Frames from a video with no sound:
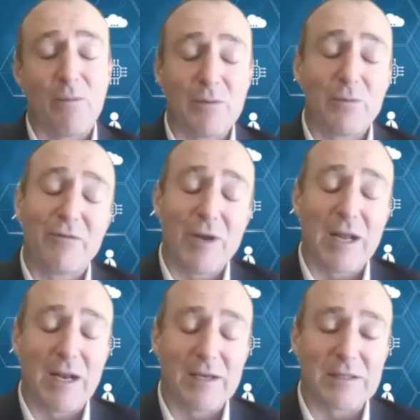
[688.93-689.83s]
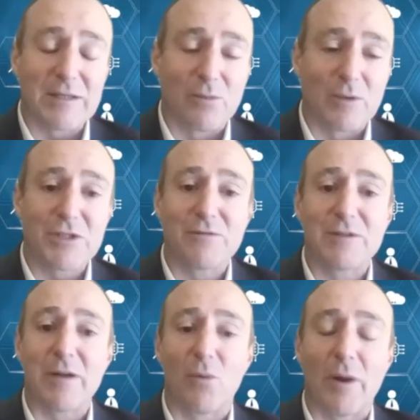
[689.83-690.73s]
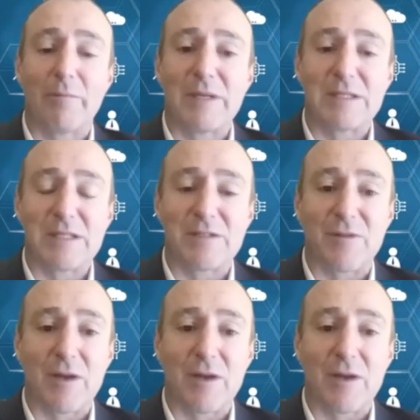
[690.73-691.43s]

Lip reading: And when we've realized that once you've done one business